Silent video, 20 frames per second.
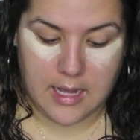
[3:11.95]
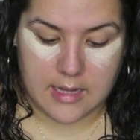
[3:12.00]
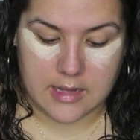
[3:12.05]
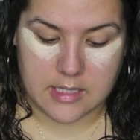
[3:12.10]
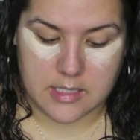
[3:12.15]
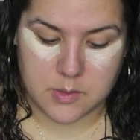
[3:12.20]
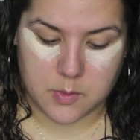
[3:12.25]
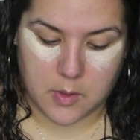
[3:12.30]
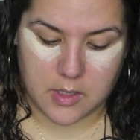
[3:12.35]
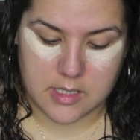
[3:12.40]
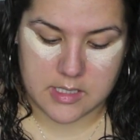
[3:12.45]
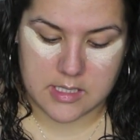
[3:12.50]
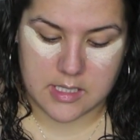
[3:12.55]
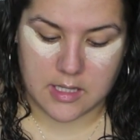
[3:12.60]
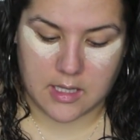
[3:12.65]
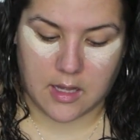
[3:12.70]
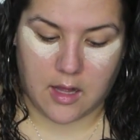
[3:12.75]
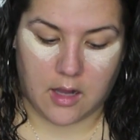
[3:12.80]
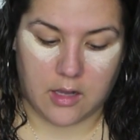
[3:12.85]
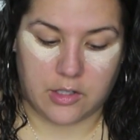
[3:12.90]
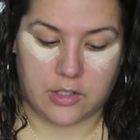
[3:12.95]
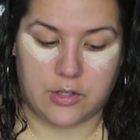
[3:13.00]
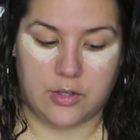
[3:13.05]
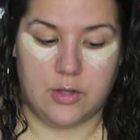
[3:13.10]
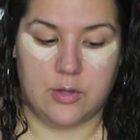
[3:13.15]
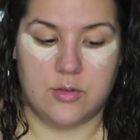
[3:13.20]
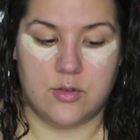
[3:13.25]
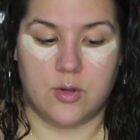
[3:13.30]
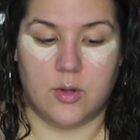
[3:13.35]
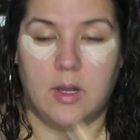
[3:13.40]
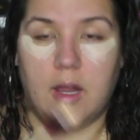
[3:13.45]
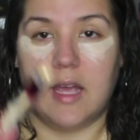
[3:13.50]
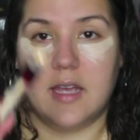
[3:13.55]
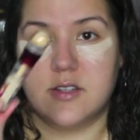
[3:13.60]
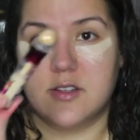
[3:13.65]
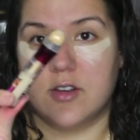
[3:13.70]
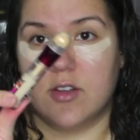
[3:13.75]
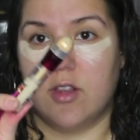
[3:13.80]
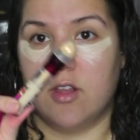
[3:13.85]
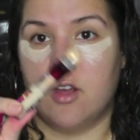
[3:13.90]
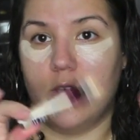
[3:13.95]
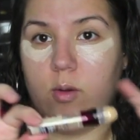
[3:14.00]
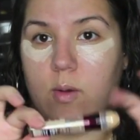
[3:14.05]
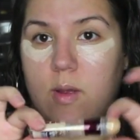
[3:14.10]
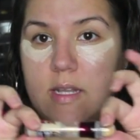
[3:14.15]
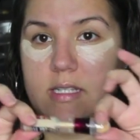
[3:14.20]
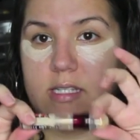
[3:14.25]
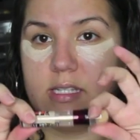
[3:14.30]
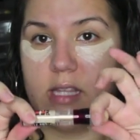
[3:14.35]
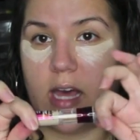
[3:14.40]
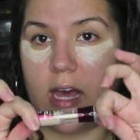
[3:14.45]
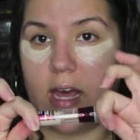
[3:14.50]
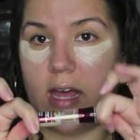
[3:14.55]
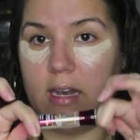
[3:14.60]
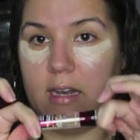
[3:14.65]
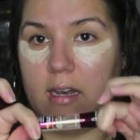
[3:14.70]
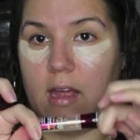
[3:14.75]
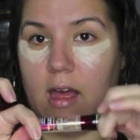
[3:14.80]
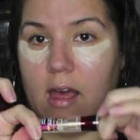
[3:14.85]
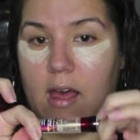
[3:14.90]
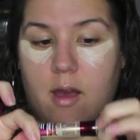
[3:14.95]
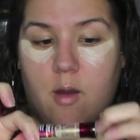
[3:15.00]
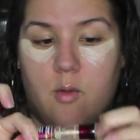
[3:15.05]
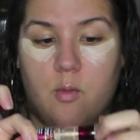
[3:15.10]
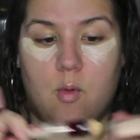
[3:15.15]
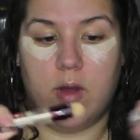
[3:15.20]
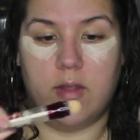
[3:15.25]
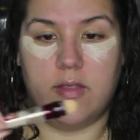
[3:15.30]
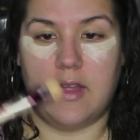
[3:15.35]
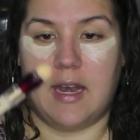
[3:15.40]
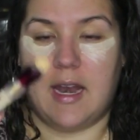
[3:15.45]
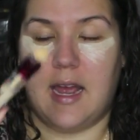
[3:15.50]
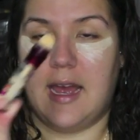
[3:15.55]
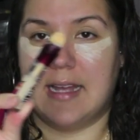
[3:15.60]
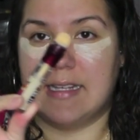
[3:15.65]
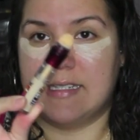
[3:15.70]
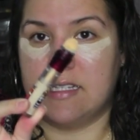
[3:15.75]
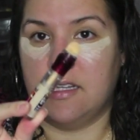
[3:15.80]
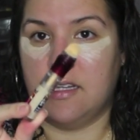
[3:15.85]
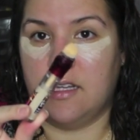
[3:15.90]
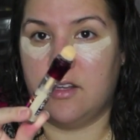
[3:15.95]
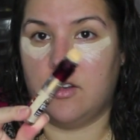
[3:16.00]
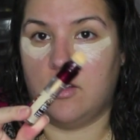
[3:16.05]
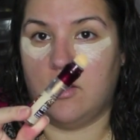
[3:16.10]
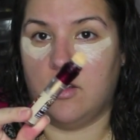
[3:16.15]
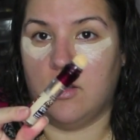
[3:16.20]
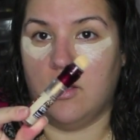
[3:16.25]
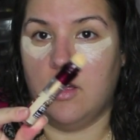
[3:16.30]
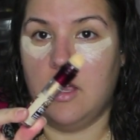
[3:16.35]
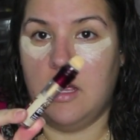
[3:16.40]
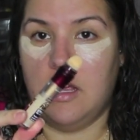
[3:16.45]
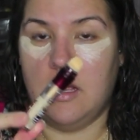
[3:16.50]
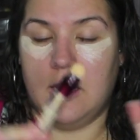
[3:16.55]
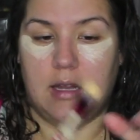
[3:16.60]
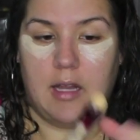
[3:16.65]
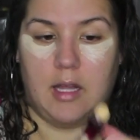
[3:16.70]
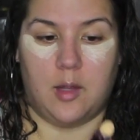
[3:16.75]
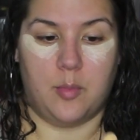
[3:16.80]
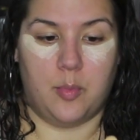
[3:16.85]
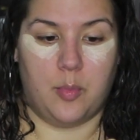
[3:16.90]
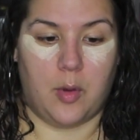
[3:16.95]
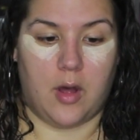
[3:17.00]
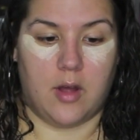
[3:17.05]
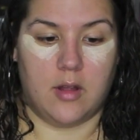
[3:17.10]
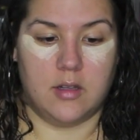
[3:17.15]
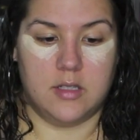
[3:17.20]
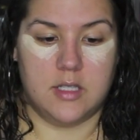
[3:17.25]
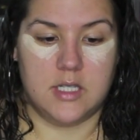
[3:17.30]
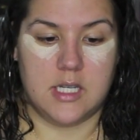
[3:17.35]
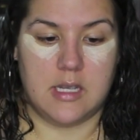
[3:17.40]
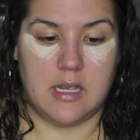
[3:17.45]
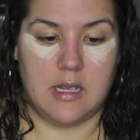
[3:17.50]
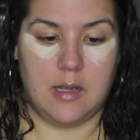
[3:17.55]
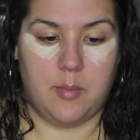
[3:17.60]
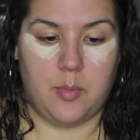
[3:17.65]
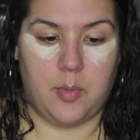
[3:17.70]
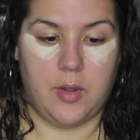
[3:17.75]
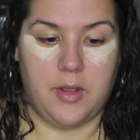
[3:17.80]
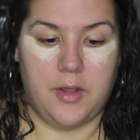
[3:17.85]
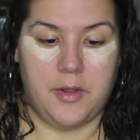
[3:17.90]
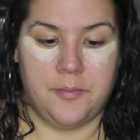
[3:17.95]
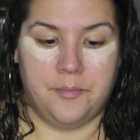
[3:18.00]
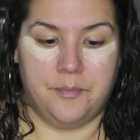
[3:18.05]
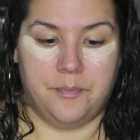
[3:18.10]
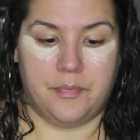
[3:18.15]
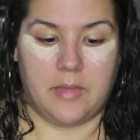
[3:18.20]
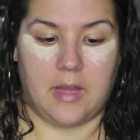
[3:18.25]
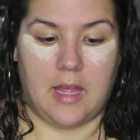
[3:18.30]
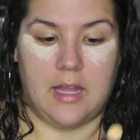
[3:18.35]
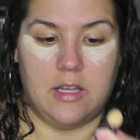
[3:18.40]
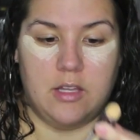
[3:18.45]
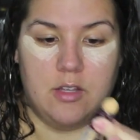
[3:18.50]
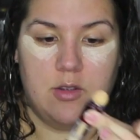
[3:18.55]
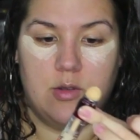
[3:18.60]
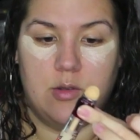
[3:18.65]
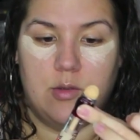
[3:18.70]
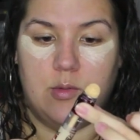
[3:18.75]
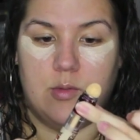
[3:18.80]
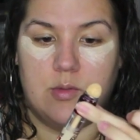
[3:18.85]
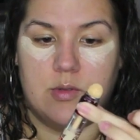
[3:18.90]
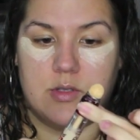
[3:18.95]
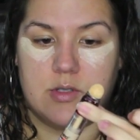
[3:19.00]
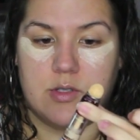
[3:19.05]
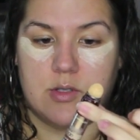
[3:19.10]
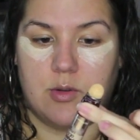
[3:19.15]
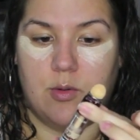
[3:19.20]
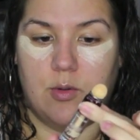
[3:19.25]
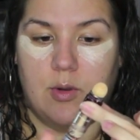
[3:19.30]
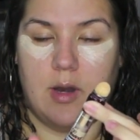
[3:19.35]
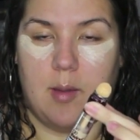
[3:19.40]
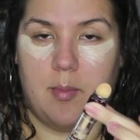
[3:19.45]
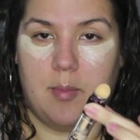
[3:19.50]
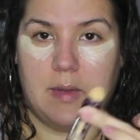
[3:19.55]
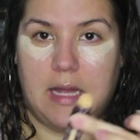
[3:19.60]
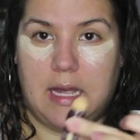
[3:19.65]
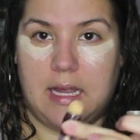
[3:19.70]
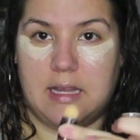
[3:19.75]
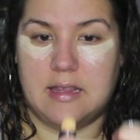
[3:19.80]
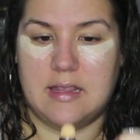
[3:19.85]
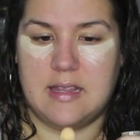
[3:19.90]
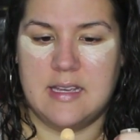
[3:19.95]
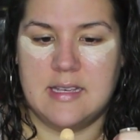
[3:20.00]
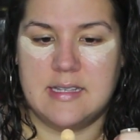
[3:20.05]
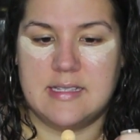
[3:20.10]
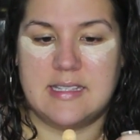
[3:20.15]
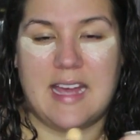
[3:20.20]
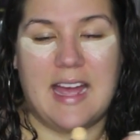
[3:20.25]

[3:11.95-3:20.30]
This one is in the color Neutralizer though. It's that one that has the little like ball tip, and you screw it up like this.